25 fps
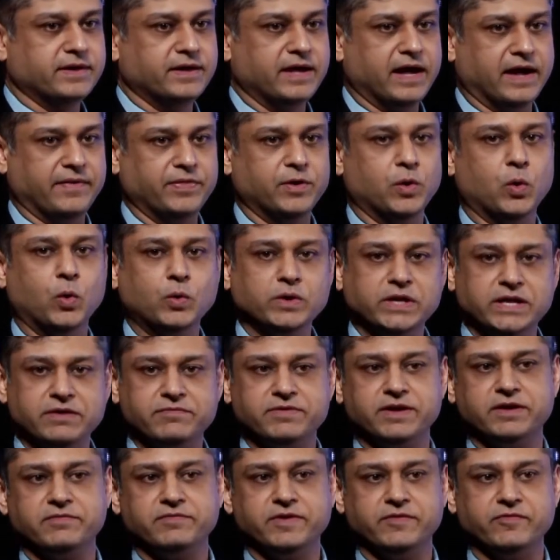And the only
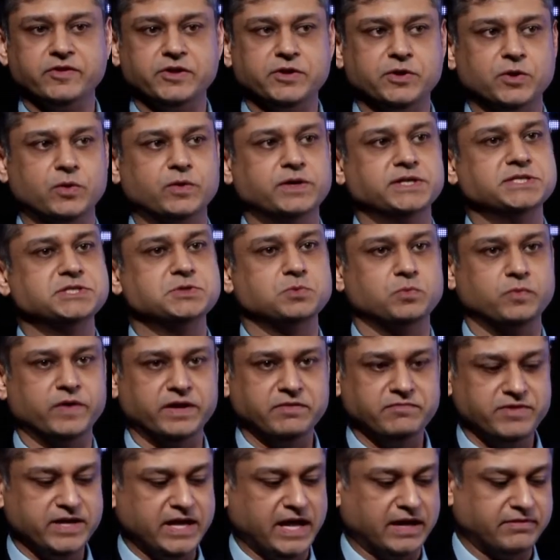way we will know is
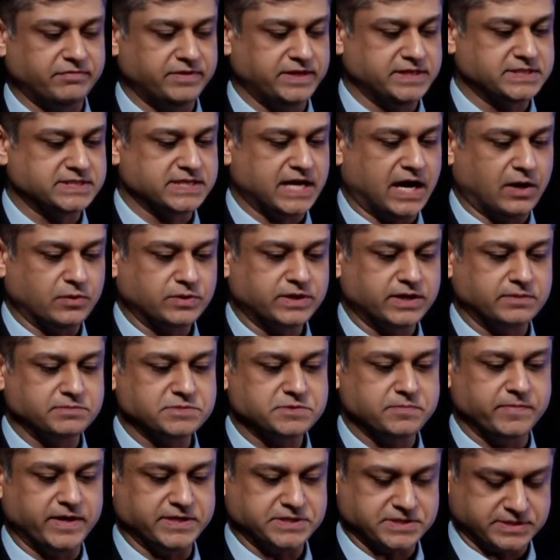when we have these
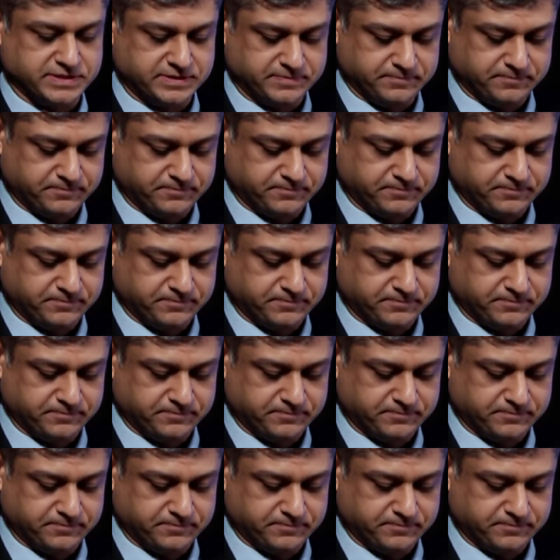outcomes measured.